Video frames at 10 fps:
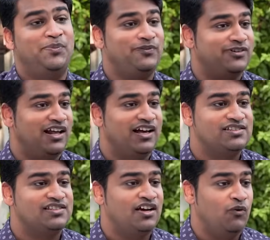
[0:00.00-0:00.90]
people will
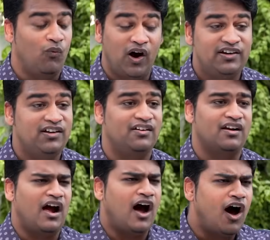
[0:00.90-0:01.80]
ask, wonder
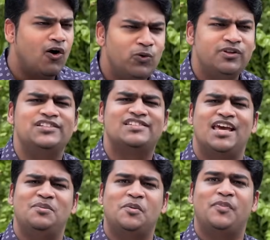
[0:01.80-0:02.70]
how this
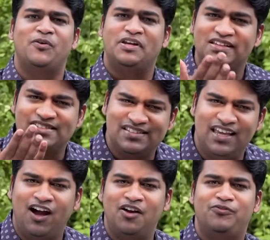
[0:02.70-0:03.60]
came about in this
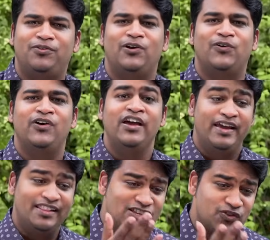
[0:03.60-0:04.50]
young fellow,
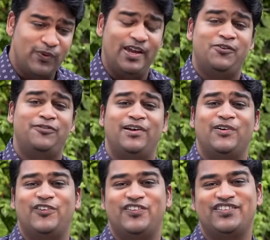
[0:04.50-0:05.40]
in this weak fellow.